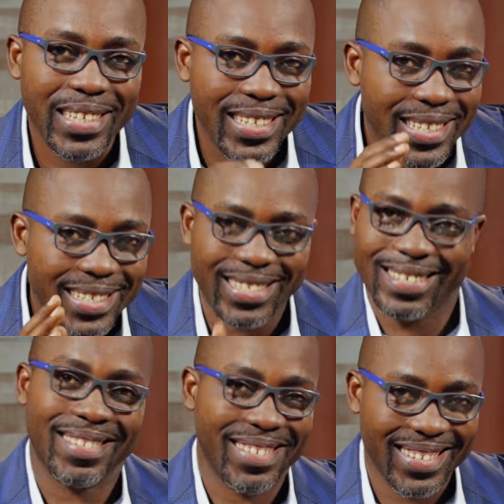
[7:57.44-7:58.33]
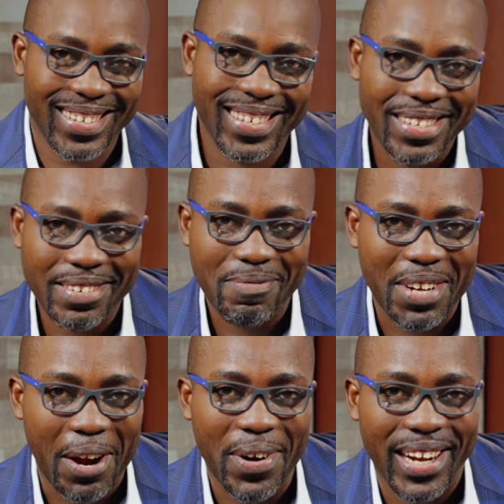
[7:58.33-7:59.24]
want it
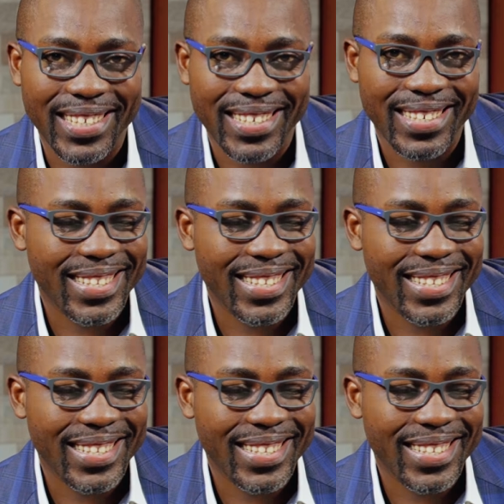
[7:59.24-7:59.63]
direct. Yeah.